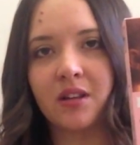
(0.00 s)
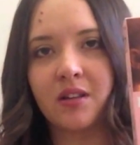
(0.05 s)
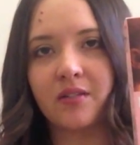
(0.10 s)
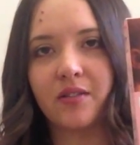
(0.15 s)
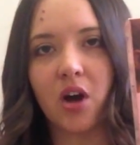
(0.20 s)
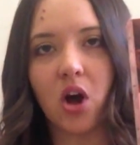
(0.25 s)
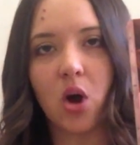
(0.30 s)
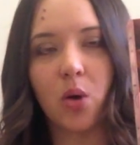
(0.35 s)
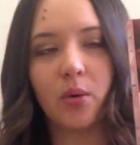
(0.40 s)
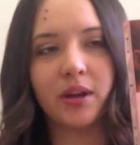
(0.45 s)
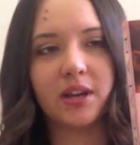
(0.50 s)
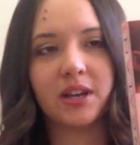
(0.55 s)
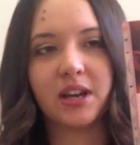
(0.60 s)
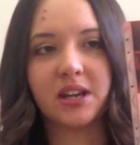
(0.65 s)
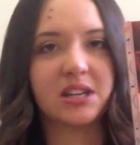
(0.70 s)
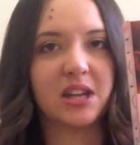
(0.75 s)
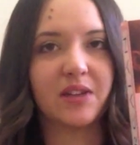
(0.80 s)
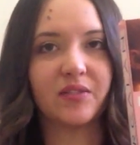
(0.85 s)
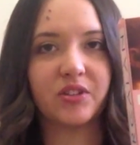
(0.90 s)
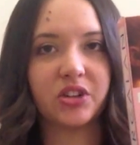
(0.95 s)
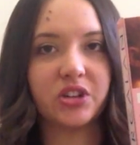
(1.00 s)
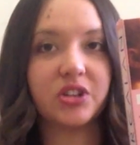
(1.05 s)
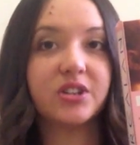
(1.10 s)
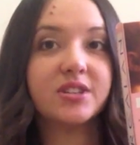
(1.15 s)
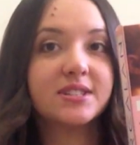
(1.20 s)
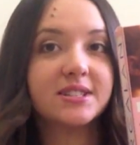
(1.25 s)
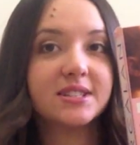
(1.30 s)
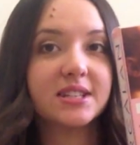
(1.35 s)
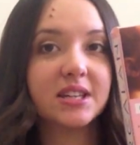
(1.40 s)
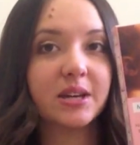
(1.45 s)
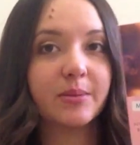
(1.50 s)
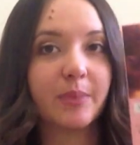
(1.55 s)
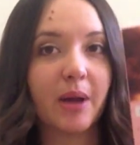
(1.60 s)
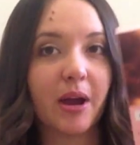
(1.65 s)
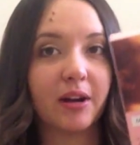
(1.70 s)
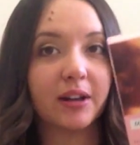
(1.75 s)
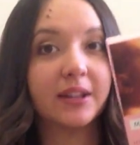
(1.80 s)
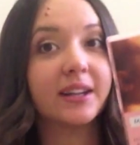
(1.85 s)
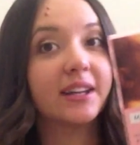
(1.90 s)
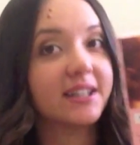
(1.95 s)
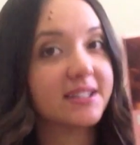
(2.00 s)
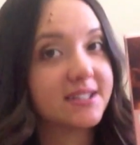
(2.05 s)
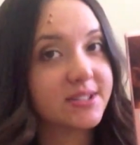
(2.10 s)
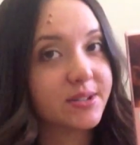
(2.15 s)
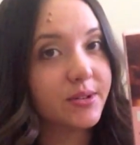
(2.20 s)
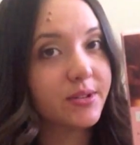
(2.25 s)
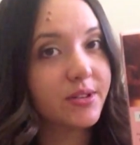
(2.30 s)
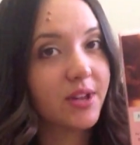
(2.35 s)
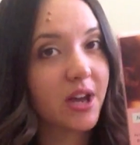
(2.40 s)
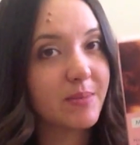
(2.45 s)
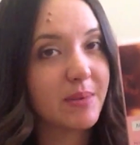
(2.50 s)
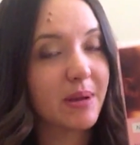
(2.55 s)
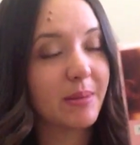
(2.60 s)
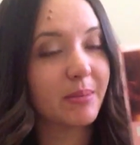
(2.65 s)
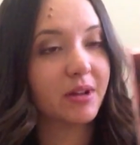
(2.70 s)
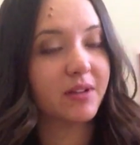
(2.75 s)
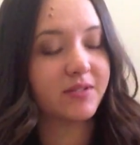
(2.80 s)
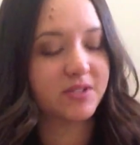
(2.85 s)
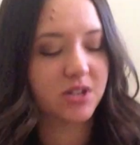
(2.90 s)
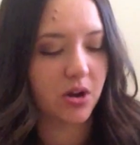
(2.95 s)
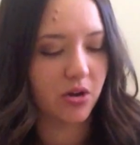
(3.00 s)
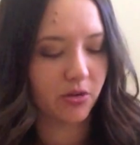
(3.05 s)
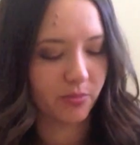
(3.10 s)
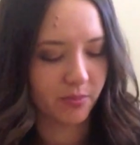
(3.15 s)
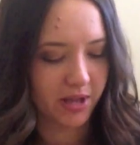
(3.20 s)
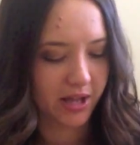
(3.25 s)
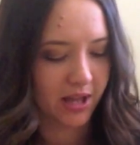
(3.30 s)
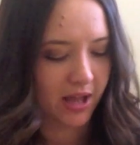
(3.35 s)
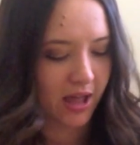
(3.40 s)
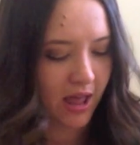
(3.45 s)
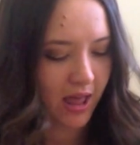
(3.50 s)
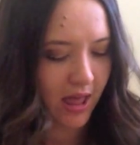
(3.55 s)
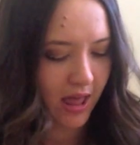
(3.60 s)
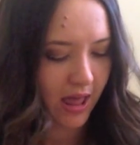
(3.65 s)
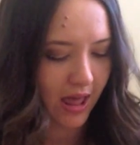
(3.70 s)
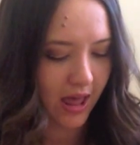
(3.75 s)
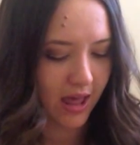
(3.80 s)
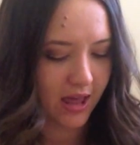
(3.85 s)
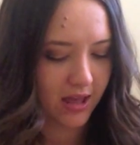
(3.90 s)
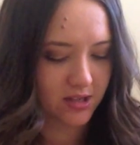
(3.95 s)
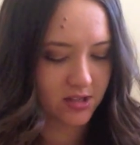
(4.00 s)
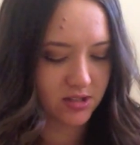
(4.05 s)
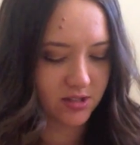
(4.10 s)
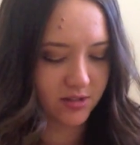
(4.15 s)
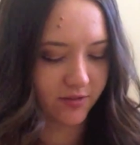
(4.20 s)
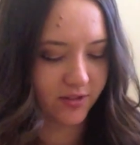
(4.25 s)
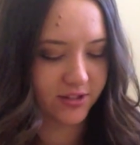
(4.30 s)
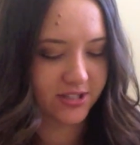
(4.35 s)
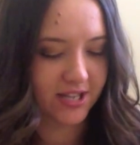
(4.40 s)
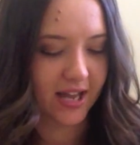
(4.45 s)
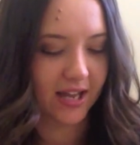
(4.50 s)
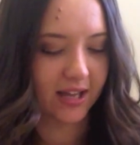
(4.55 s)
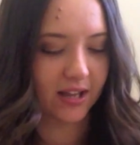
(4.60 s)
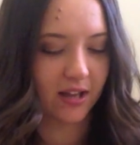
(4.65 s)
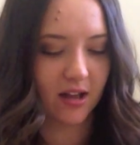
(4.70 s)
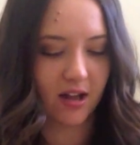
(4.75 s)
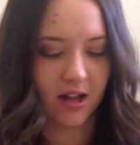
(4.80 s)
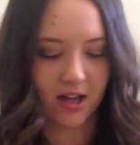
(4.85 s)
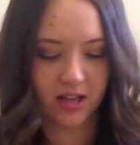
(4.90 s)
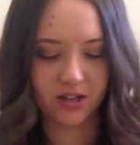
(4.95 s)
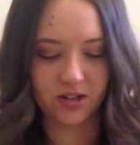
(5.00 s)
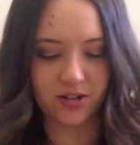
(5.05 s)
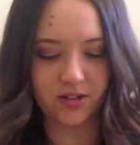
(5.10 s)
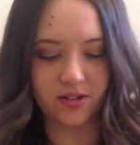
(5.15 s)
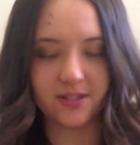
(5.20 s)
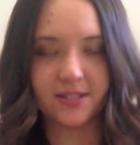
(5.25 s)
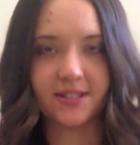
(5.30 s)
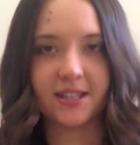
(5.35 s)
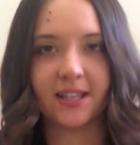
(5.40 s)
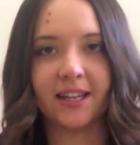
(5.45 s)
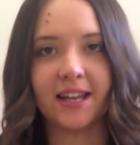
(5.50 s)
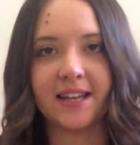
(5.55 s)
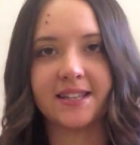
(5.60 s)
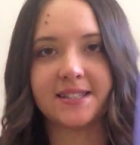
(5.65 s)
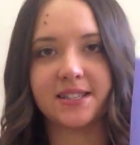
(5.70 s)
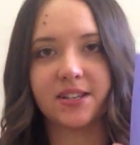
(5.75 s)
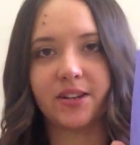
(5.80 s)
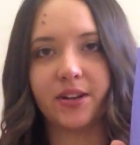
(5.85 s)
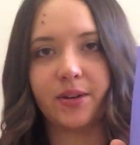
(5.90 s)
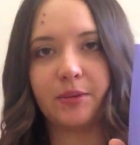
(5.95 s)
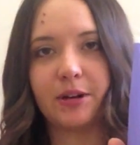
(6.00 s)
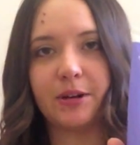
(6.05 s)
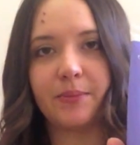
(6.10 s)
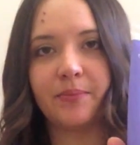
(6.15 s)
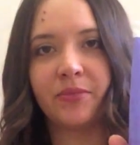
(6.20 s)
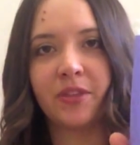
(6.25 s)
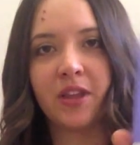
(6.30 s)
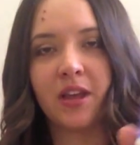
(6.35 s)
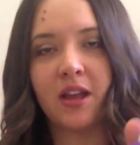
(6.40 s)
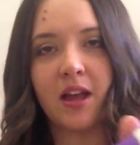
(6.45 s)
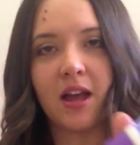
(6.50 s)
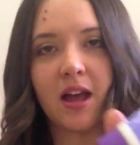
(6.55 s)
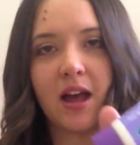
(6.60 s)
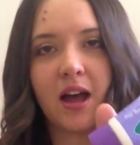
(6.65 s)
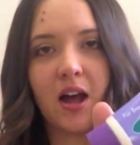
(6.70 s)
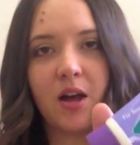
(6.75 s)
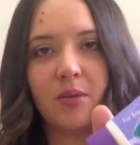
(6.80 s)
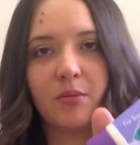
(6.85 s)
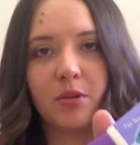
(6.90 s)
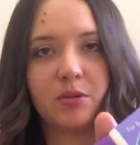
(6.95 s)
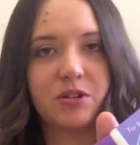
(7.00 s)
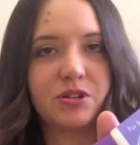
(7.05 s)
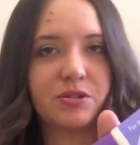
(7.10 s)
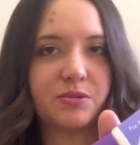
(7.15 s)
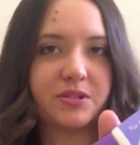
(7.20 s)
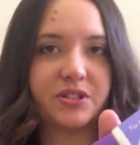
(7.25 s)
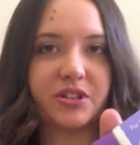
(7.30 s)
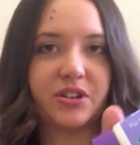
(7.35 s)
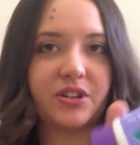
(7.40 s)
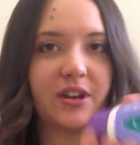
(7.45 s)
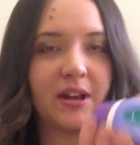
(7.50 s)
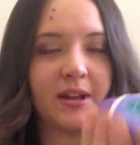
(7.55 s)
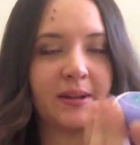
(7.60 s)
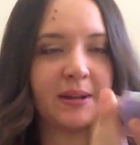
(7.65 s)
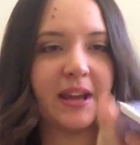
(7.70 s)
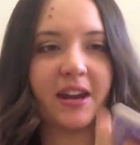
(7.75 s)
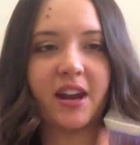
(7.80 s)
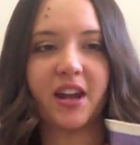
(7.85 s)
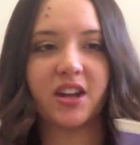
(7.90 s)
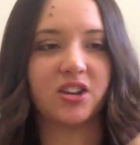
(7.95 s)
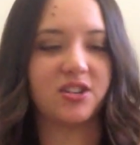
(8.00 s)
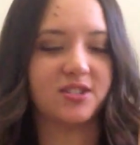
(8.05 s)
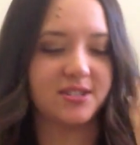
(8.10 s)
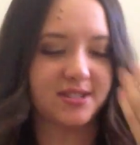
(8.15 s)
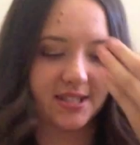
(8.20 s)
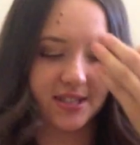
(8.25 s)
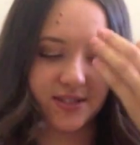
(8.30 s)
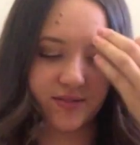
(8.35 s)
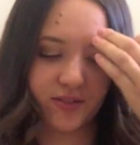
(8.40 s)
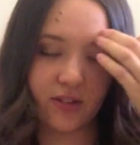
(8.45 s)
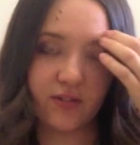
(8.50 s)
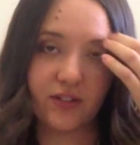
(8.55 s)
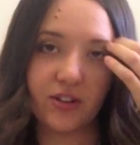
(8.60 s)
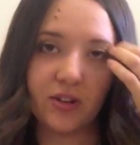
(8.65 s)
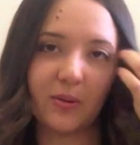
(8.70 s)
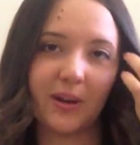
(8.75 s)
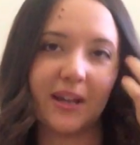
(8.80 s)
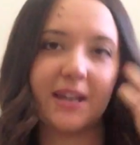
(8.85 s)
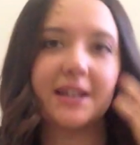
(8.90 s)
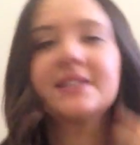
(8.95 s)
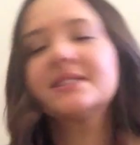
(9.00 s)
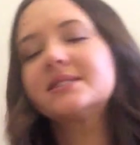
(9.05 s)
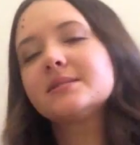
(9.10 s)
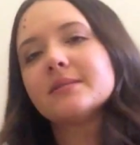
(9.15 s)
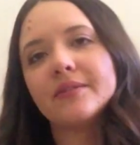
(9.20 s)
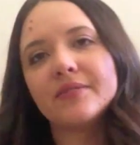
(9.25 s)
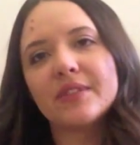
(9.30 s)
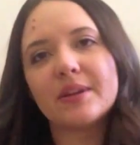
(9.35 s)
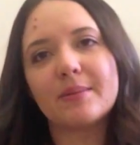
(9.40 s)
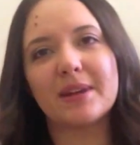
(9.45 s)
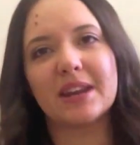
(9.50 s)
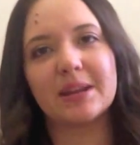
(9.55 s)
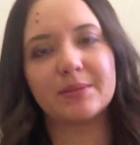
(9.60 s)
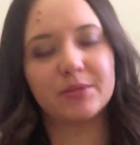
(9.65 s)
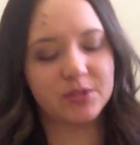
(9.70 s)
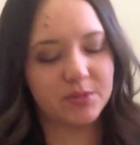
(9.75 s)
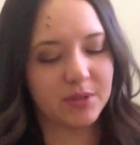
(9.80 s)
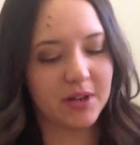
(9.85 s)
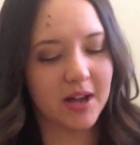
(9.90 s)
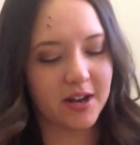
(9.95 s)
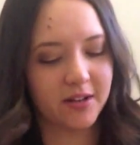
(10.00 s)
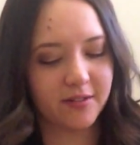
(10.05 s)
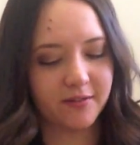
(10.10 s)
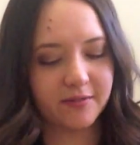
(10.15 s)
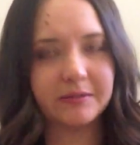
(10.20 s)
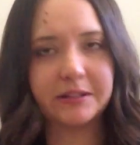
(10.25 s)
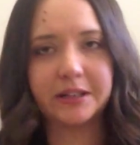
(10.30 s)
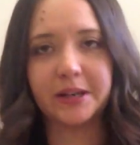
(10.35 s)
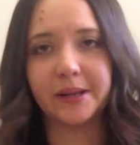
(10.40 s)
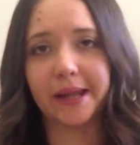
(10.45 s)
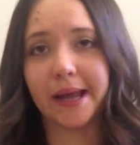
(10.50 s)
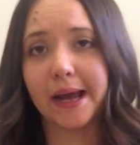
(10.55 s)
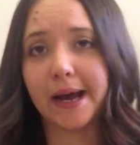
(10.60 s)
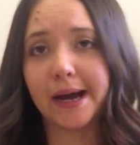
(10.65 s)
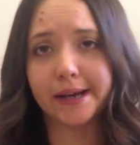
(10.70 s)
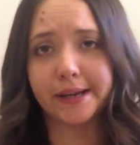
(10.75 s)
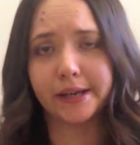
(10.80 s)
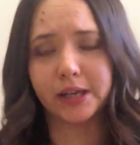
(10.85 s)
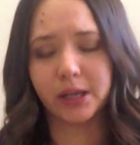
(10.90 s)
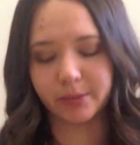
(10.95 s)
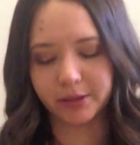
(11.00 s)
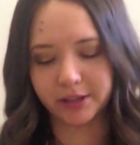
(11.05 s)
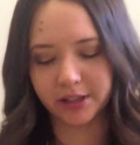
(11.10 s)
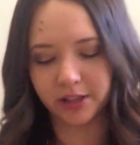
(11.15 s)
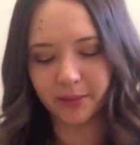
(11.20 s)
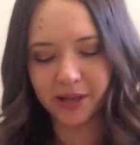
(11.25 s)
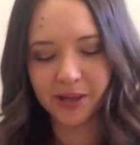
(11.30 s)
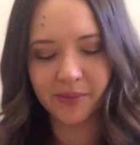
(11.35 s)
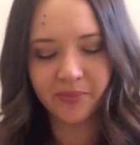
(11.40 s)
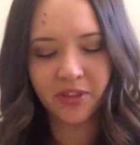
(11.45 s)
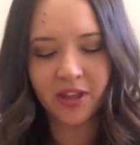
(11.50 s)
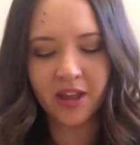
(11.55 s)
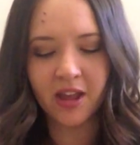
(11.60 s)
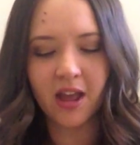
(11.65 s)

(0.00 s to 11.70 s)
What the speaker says: for Owen, never used it. Apparently it's good though, people have told me. And for Taylor I used the Lancino one, which was good. Again, I used this for a few weeks and then my nipples were kind of, you know, they hardened up a little bit.